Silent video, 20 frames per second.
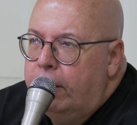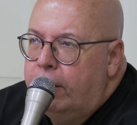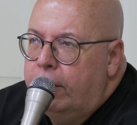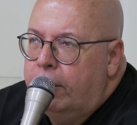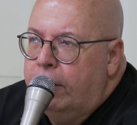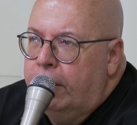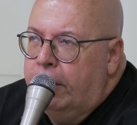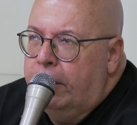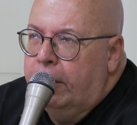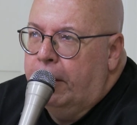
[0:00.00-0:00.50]

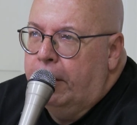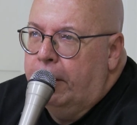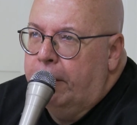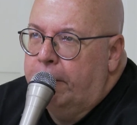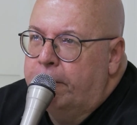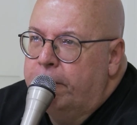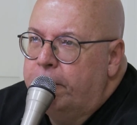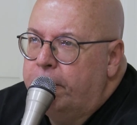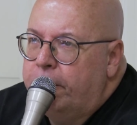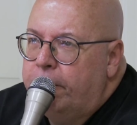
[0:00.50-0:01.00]

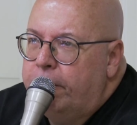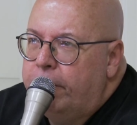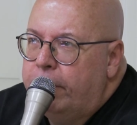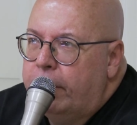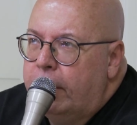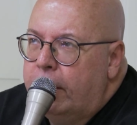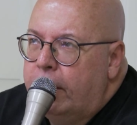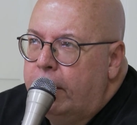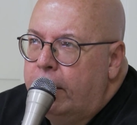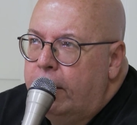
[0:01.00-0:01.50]
the
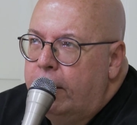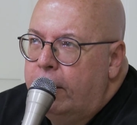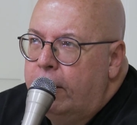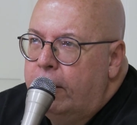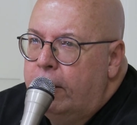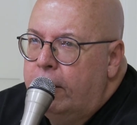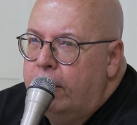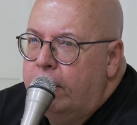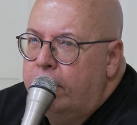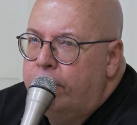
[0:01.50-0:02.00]

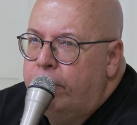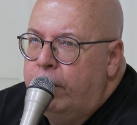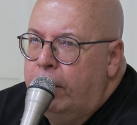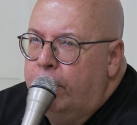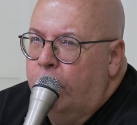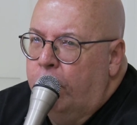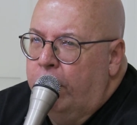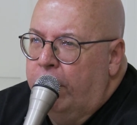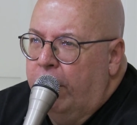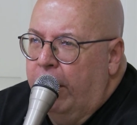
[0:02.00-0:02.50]

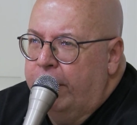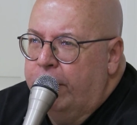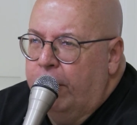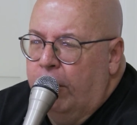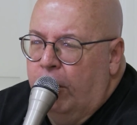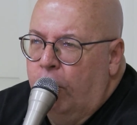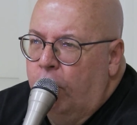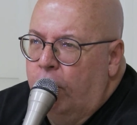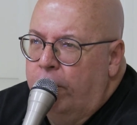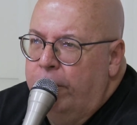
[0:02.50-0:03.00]
people in
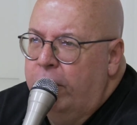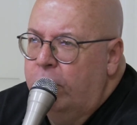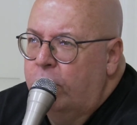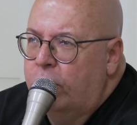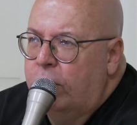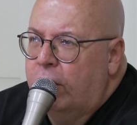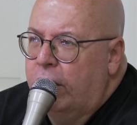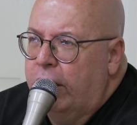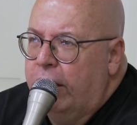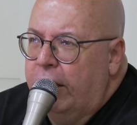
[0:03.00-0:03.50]
the lower
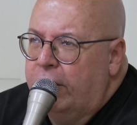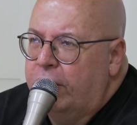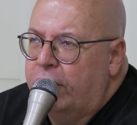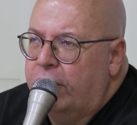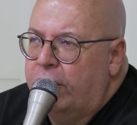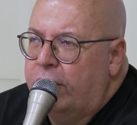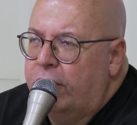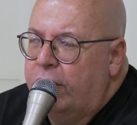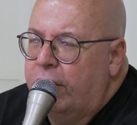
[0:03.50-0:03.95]
middle class,